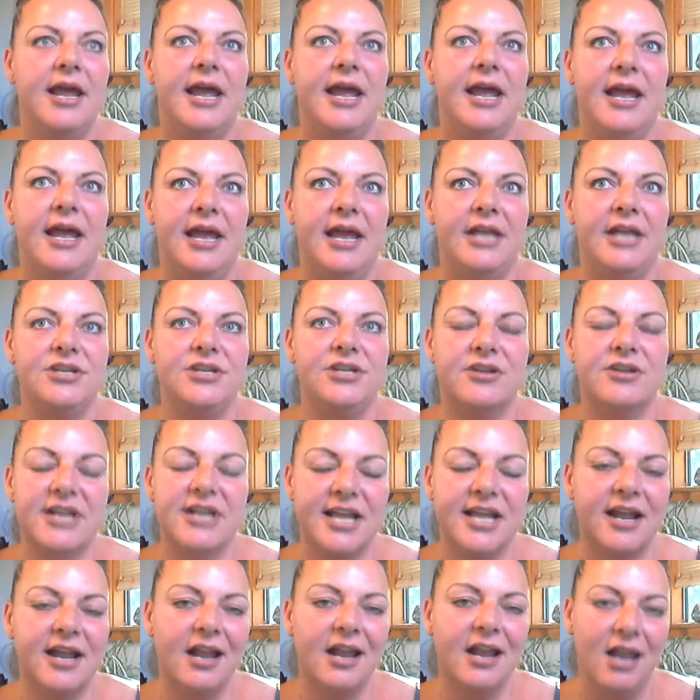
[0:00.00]
And you're going
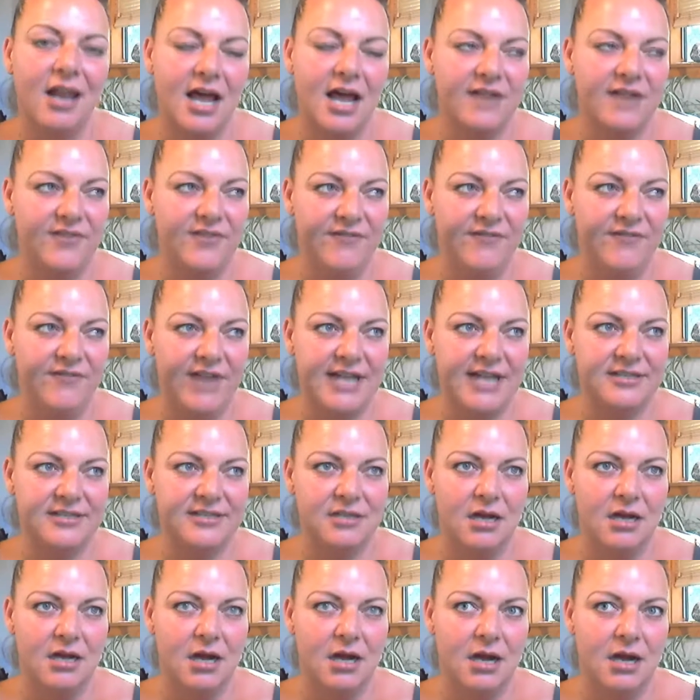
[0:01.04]
to get a lot of advice
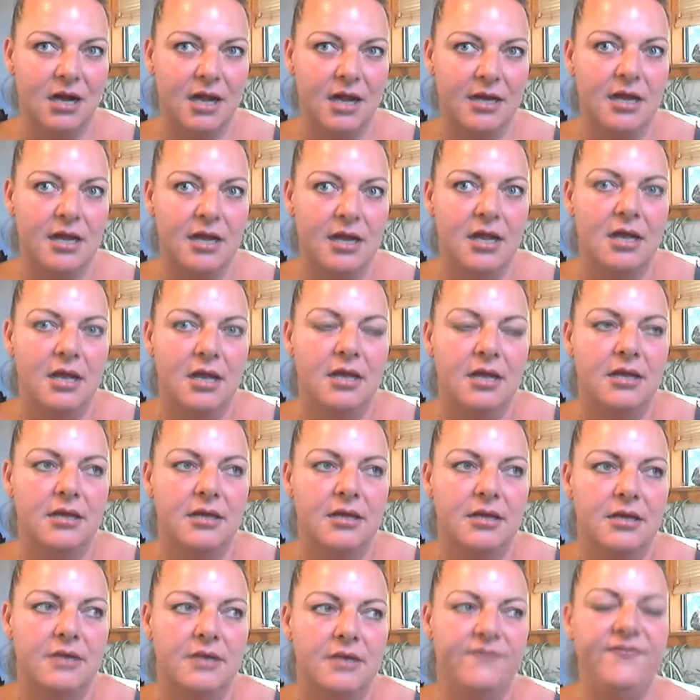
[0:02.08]
on
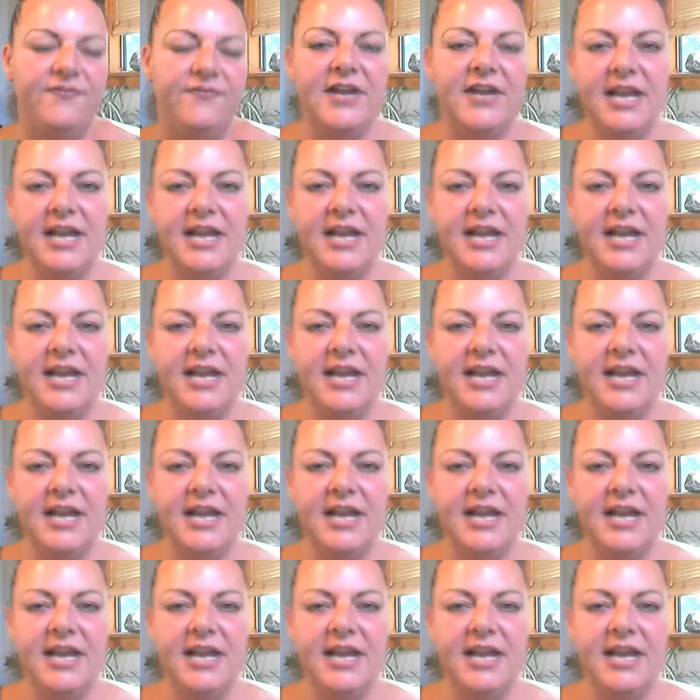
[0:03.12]
fitting